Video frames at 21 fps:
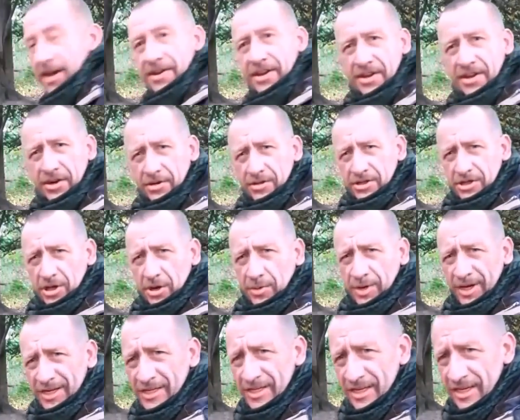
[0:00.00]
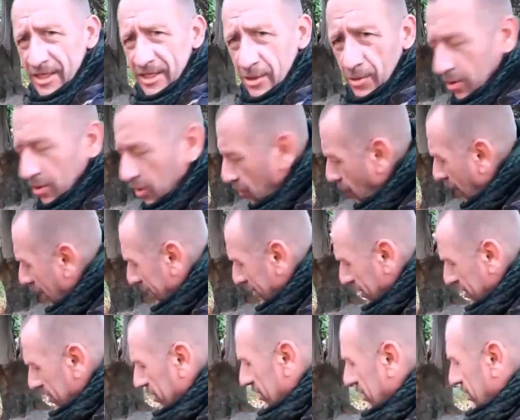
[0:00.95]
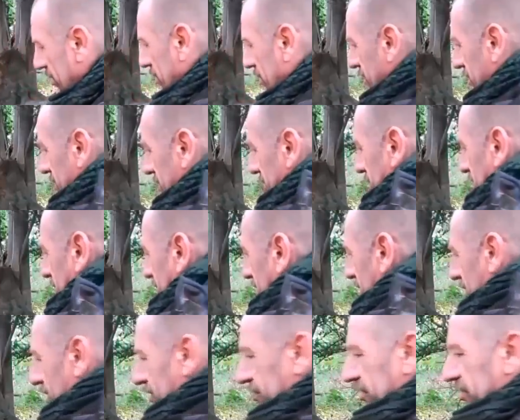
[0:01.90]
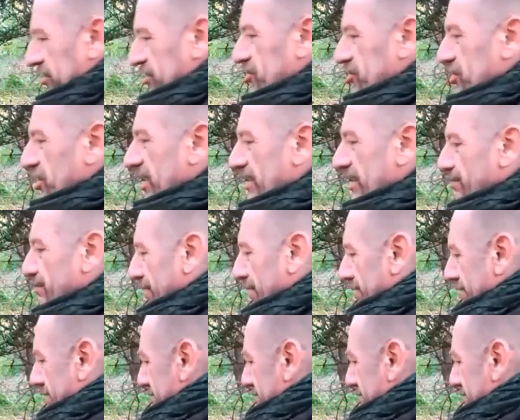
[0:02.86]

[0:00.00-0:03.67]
and they're not so easy to acquire on the cheap.